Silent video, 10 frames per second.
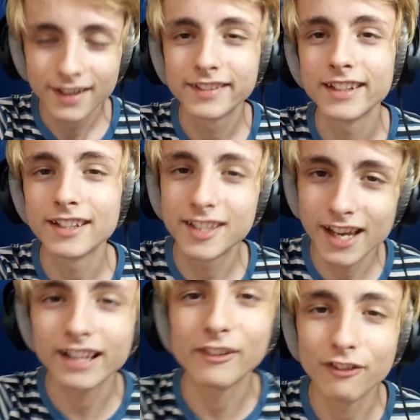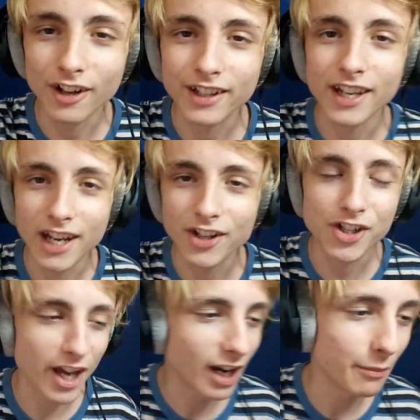did it take the fucking
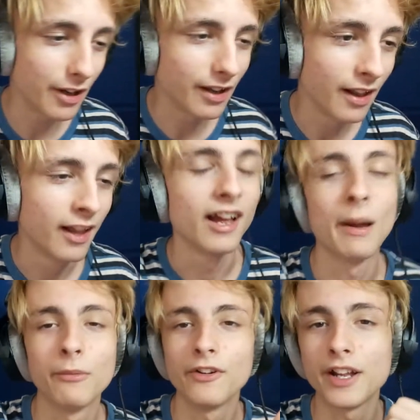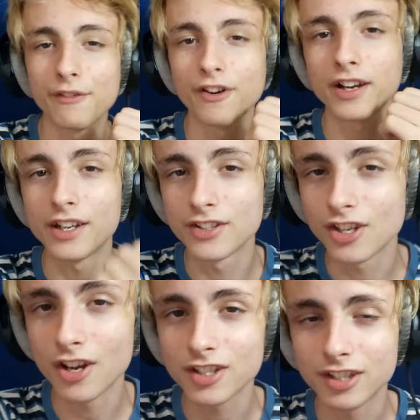energy out of me. I'm already fucking
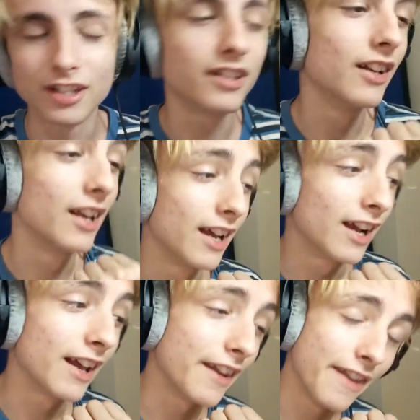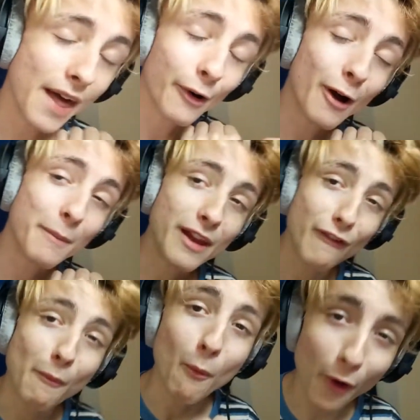exhausted. Now I'm
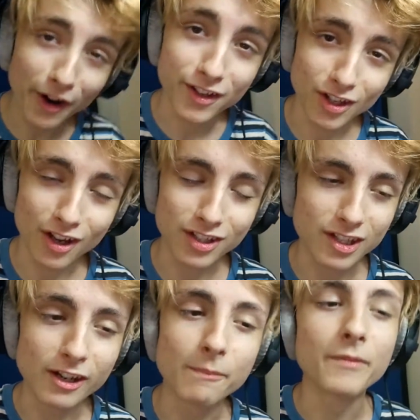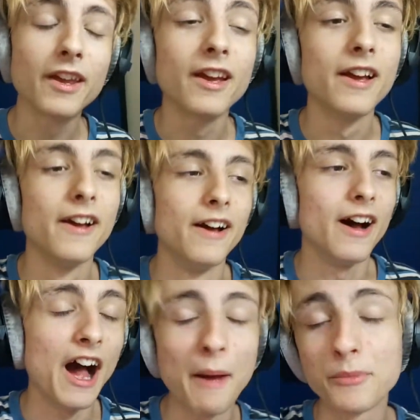even more exhausted.
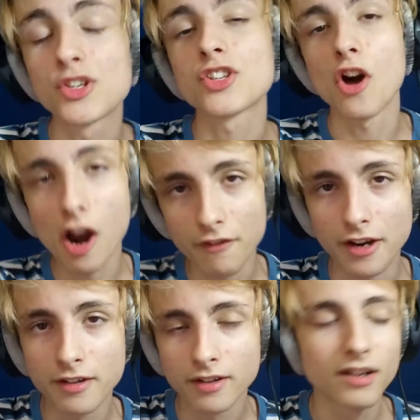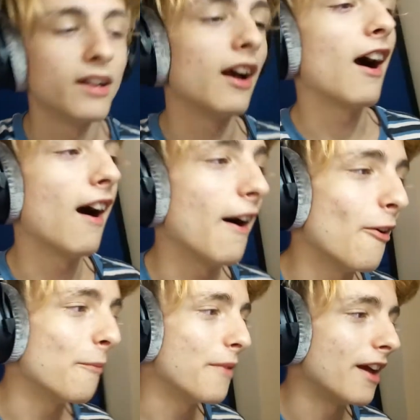I'm starving.
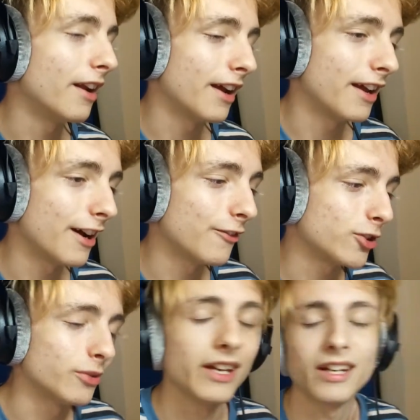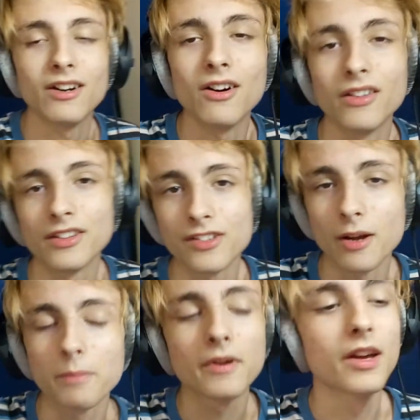And I have to edit all these up.